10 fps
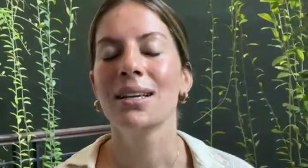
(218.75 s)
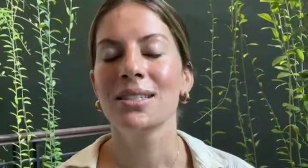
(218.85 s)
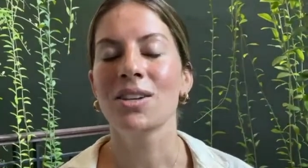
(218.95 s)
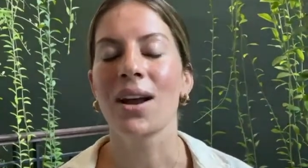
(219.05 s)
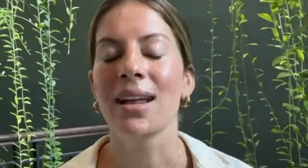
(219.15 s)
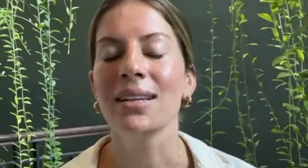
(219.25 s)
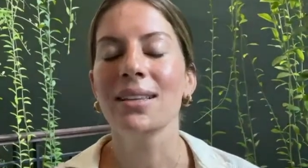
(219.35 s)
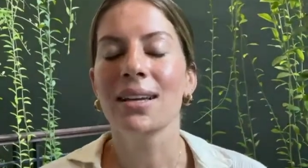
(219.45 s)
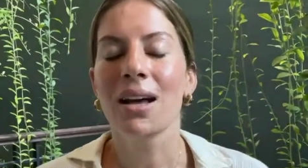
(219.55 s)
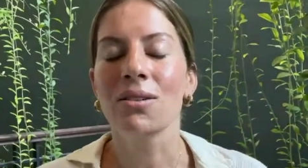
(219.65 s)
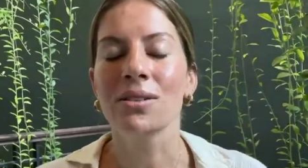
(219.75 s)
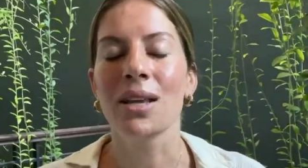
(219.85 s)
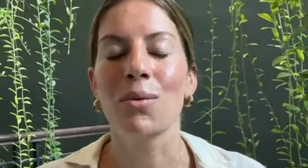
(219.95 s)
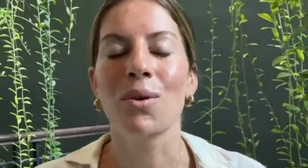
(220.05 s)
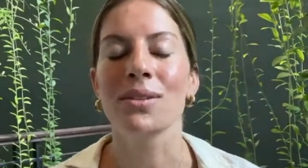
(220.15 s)
Is there anything else
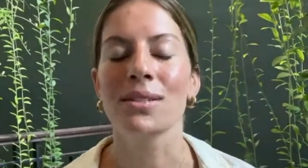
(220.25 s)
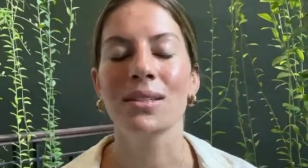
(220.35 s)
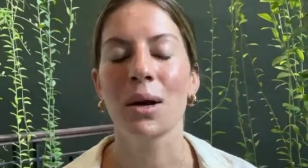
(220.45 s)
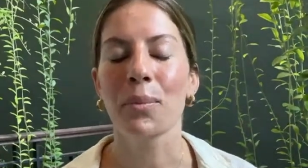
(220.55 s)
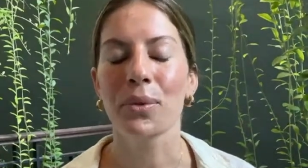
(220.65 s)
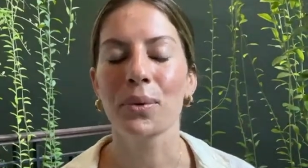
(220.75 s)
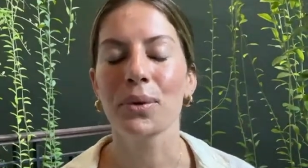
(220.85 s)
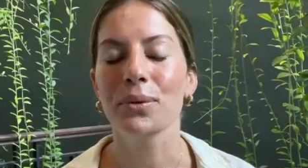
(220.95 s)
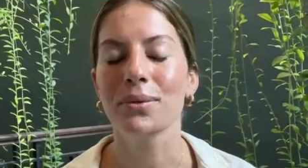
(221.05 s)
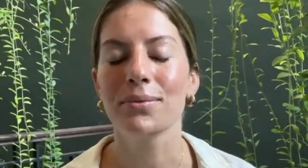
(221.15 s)
that wants to come through?